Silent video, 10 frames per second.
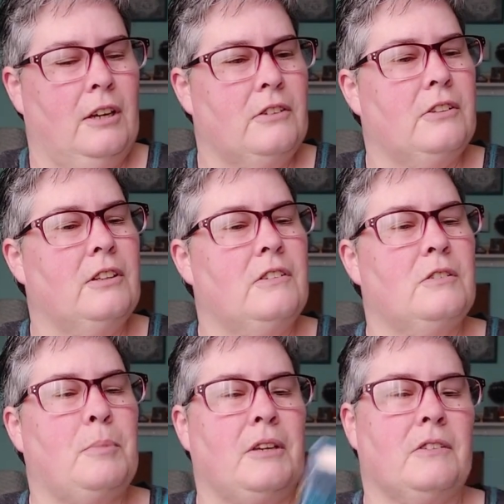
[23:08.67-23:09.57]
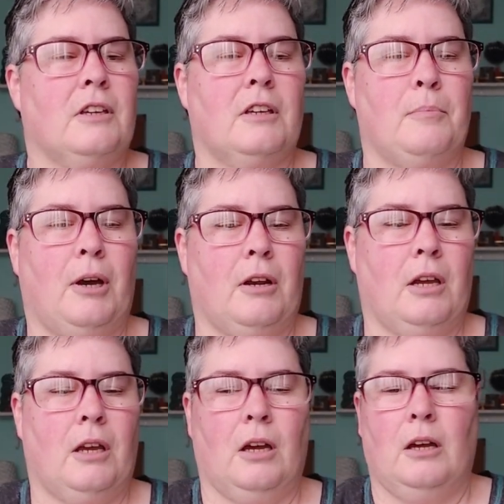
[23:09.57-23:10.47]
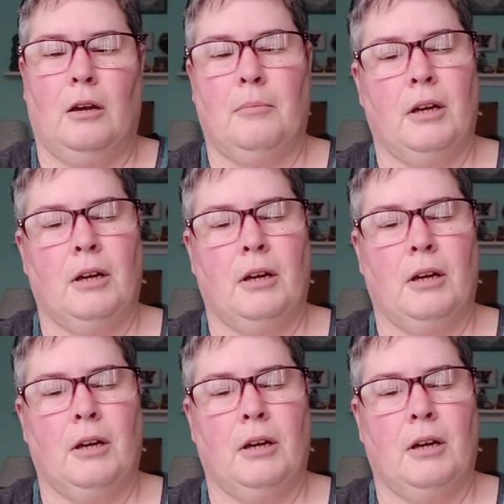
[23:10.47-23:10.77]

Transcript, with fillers: so this is basically about a, um,